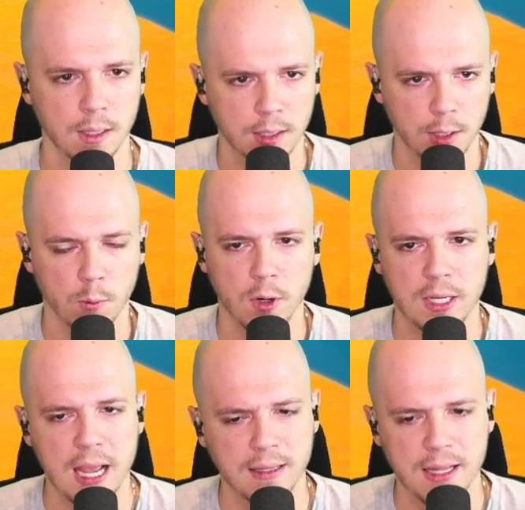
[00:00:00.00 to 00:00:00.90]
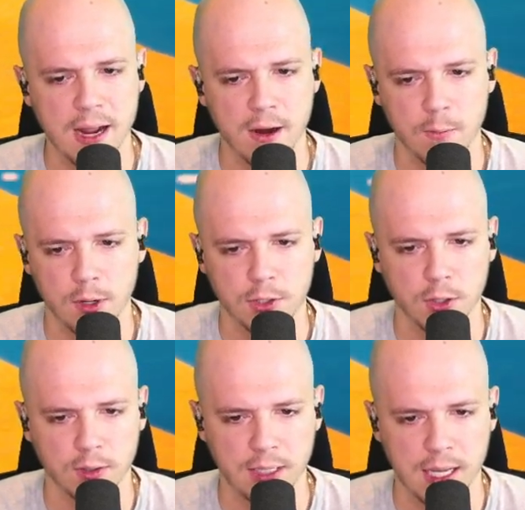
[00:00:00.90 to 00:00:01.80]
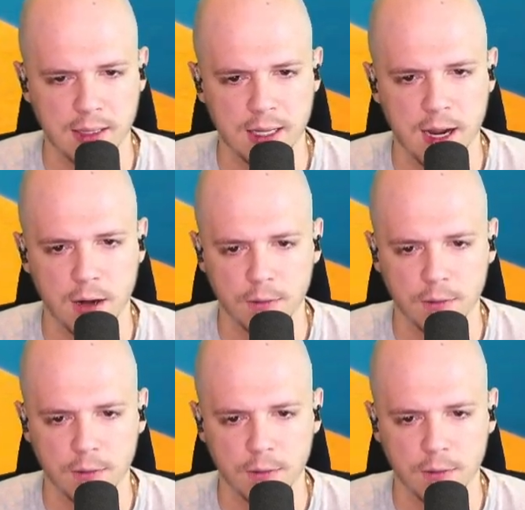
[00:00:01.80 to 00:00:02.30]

We're getting there. We're certainly getting there.